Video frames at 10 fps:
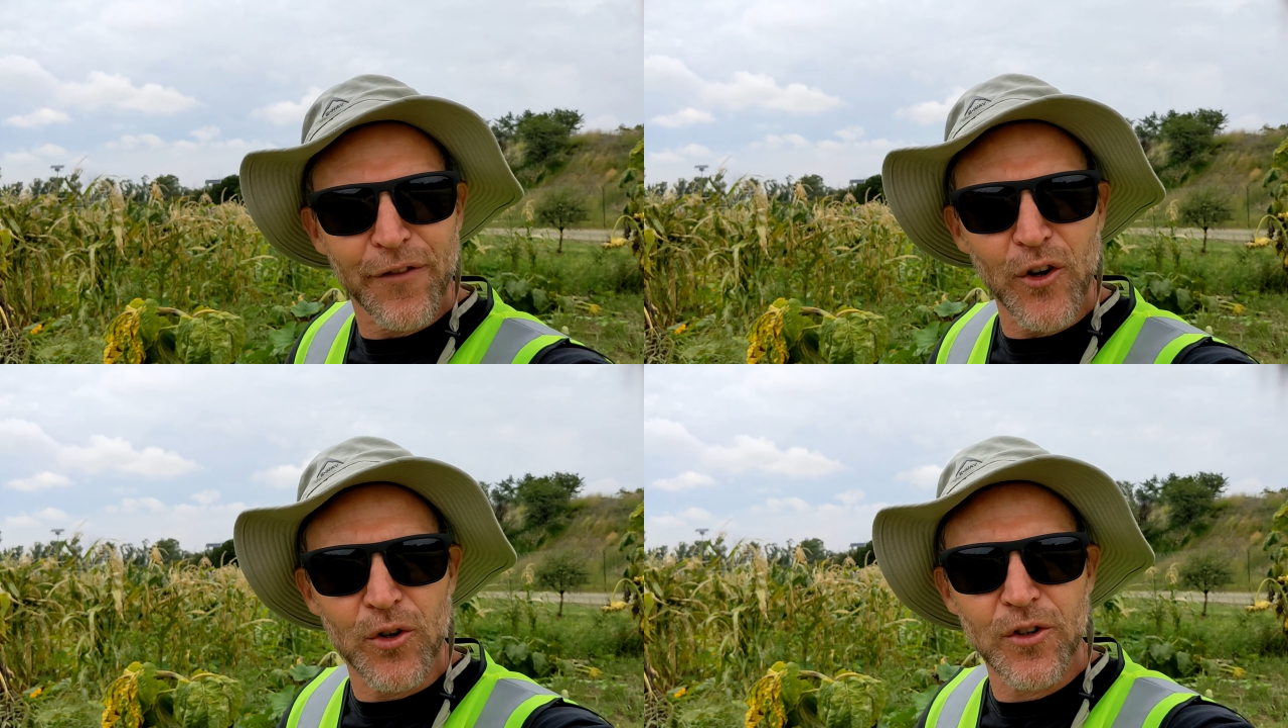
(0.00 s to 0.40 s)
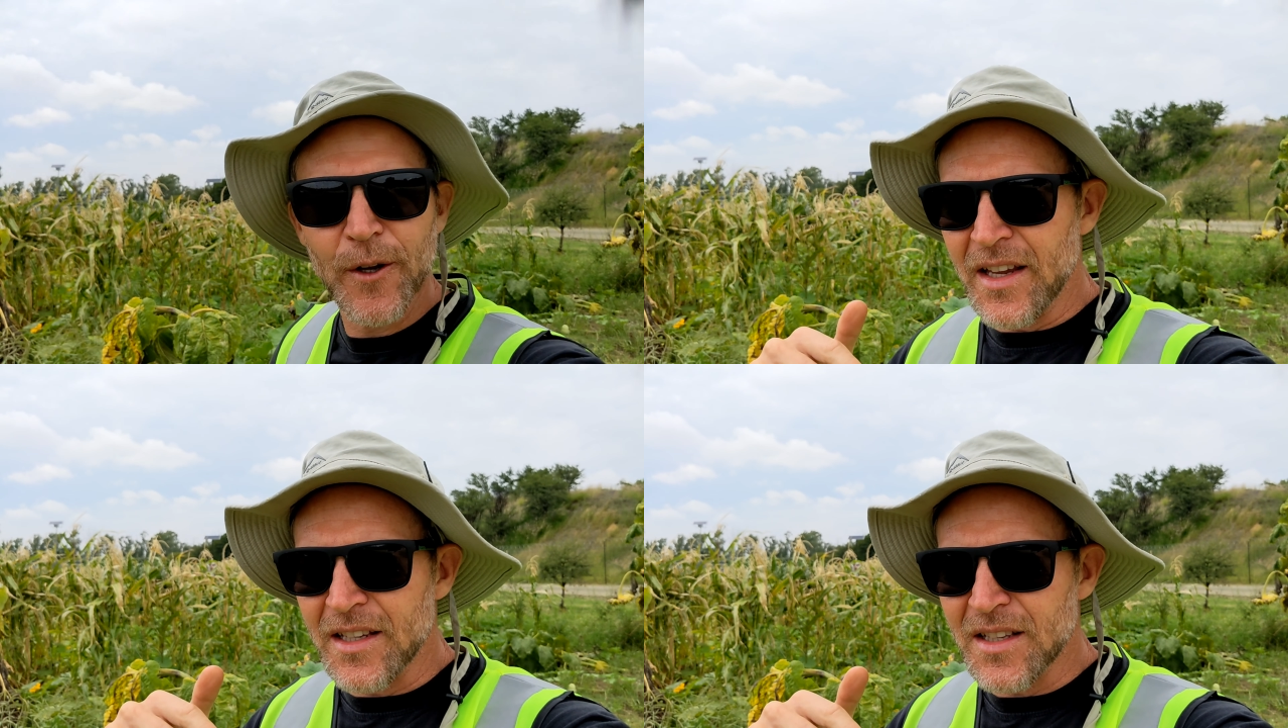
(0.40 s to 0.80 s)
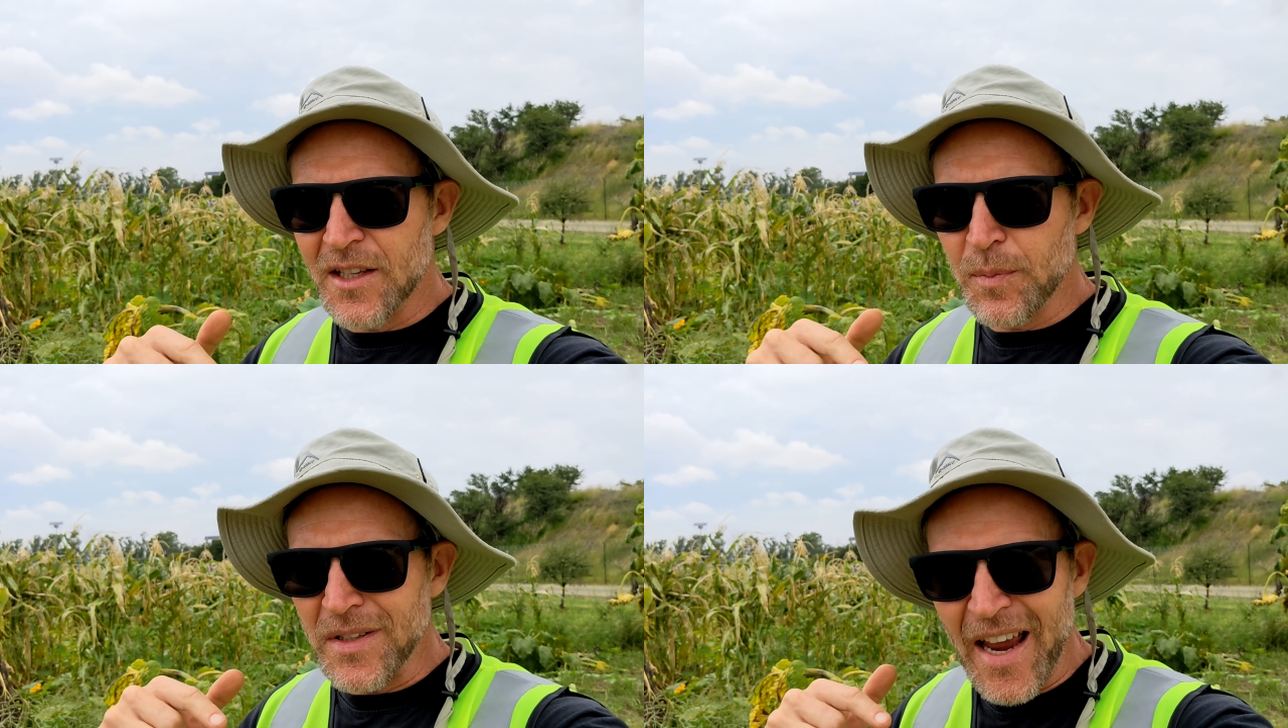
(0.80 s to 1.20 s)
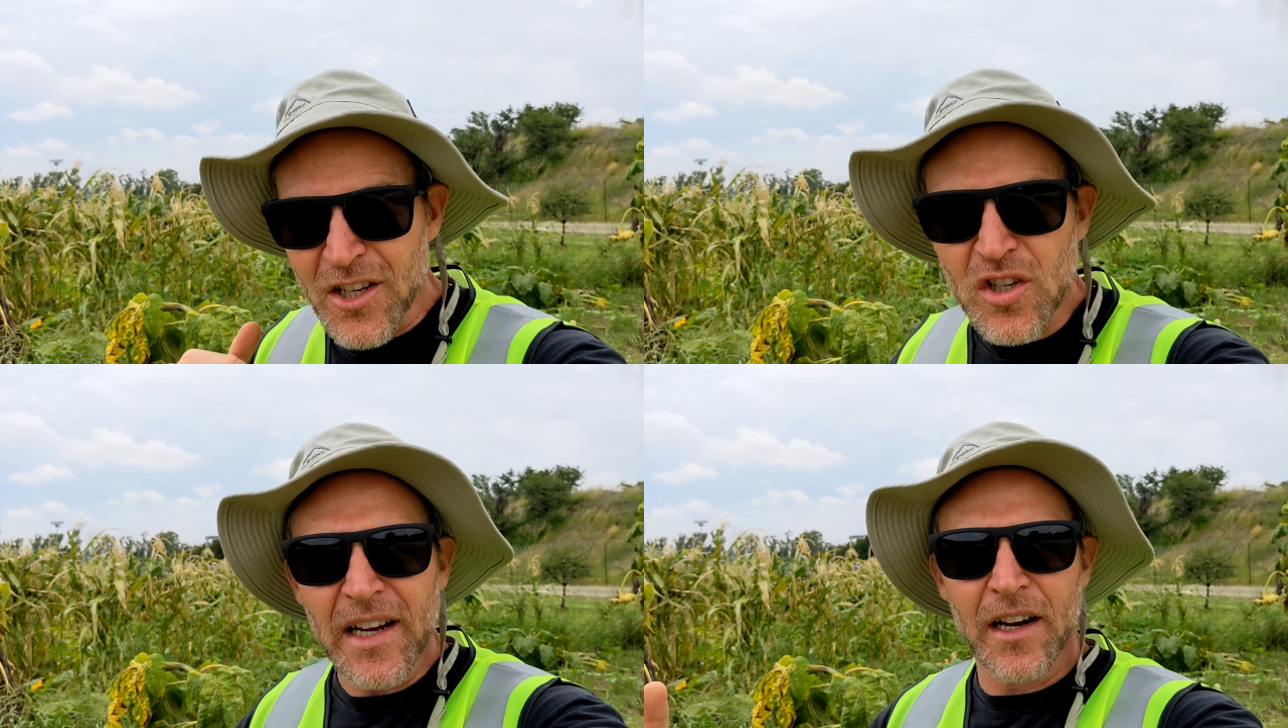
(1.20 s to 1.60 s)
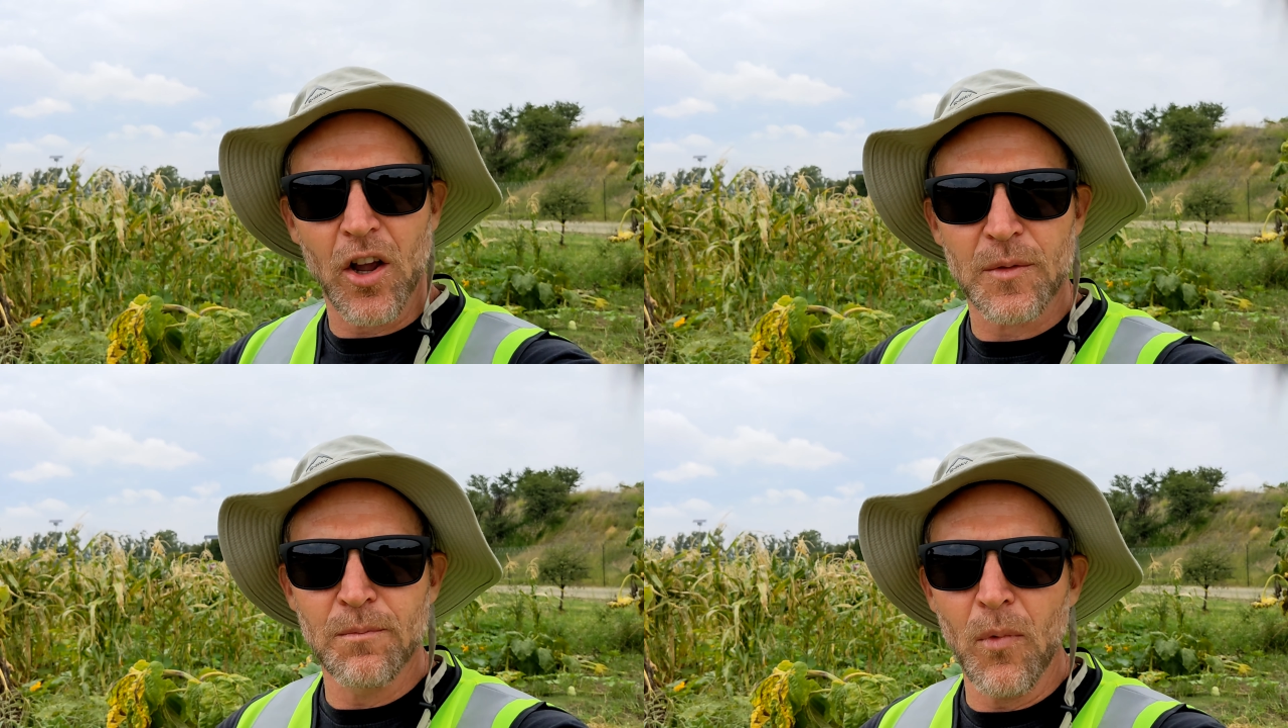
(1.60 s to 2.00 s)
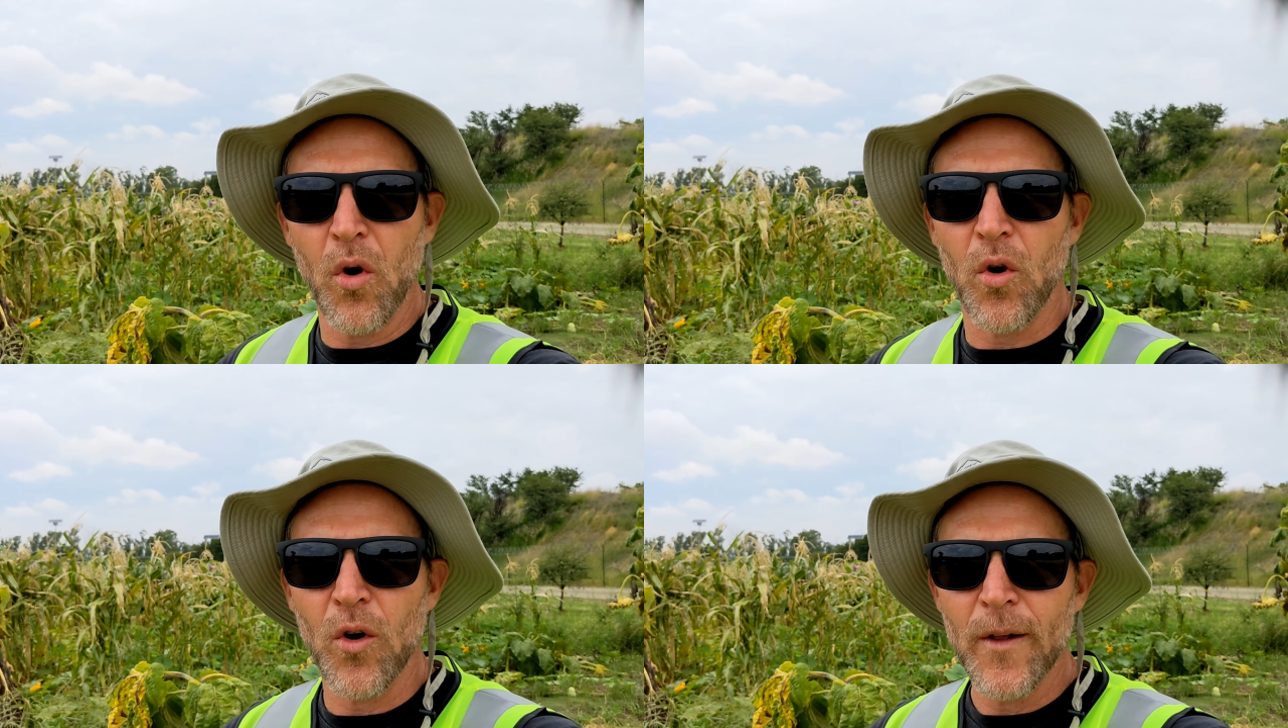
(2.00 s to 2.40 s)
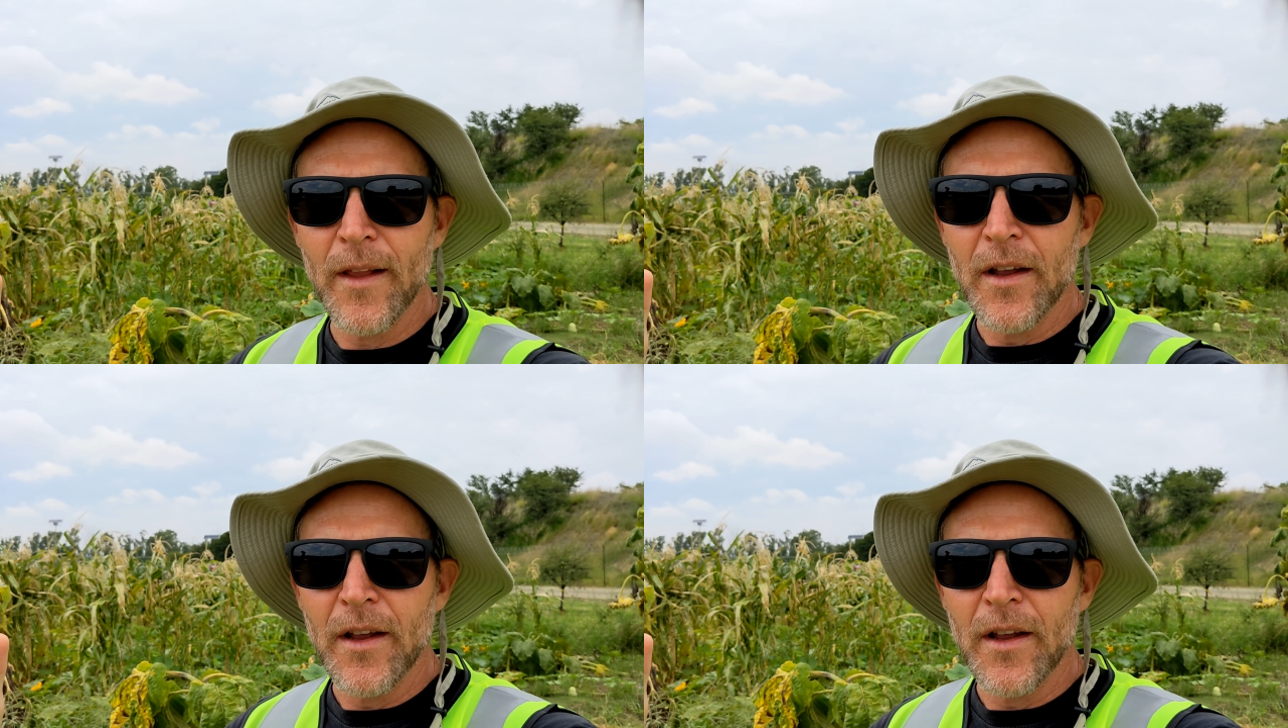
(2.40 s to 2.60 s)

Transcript: food is potentially a lot more.